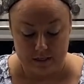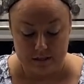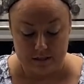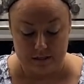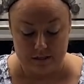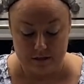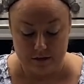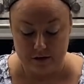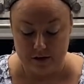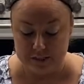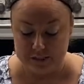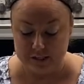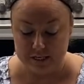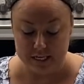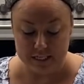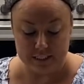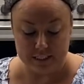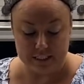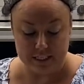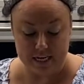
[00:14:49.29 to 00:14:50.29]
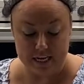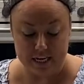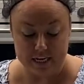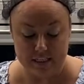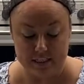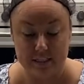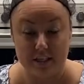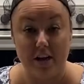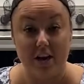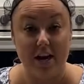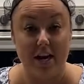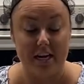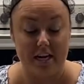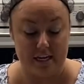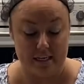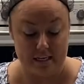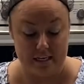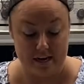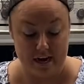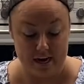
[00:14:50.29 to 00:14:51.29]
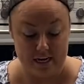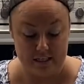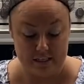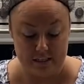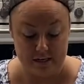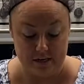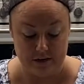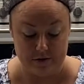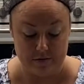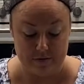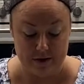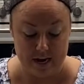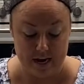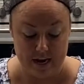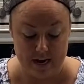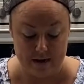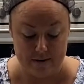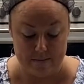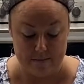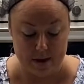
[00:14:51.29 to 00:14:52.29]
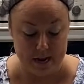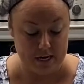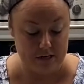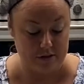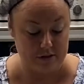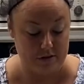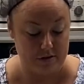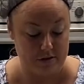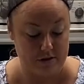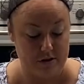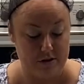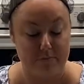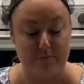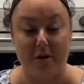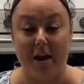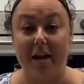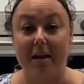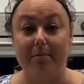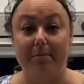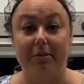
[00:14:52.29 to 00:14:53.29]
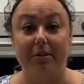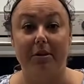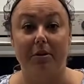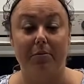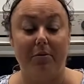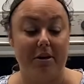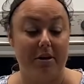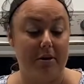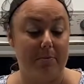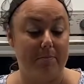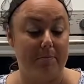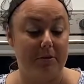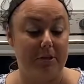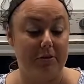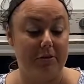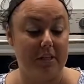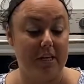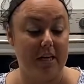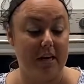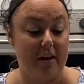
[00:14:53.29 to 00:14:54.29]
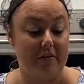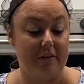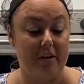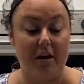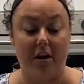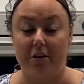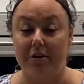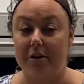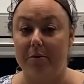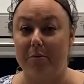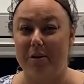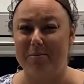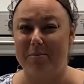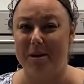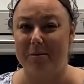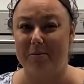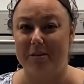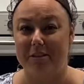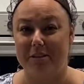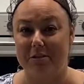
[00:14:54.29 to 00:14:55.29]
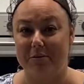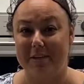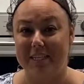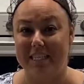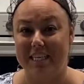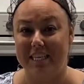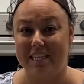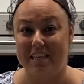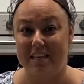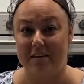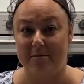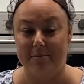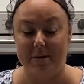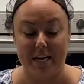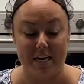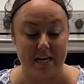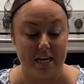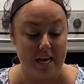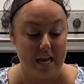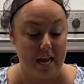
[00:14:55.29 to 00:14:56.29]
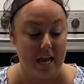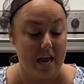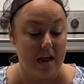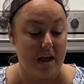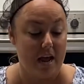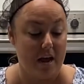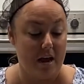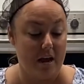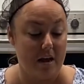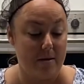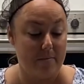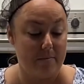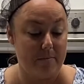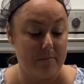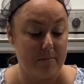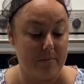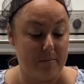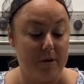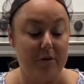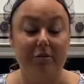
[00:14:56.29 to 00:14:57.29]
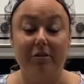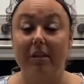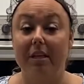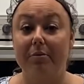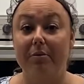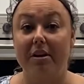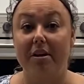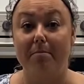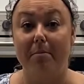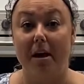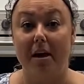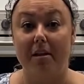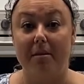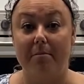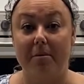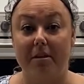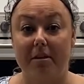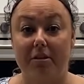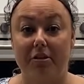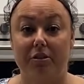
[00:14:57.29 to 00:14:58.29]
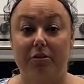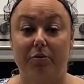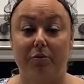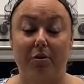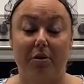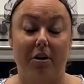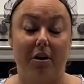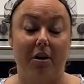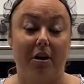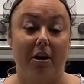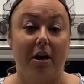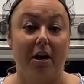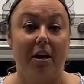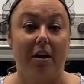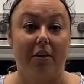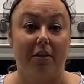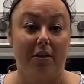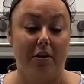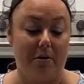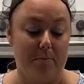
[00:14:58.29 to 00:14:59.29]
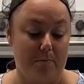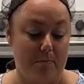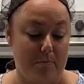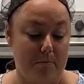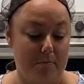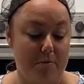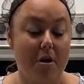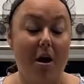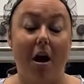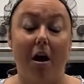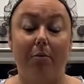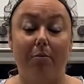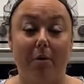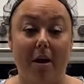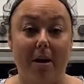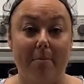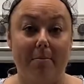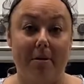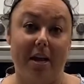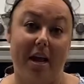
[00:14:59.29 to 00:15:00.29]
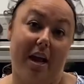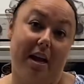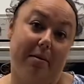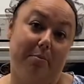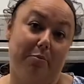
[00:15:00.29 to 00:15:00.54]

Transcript: So as you can see inside, nice and green. Make sure they're ripe. So when you're choosing an avocado, you want to be able to squeeze it a little bit. Usually when you buy them in the store, they're not ripe yet.